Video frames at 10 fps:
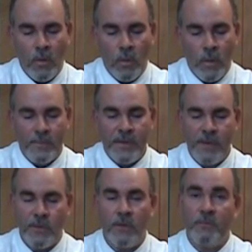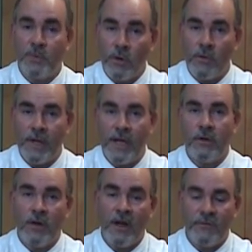When people pronate
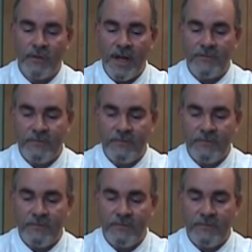or have flat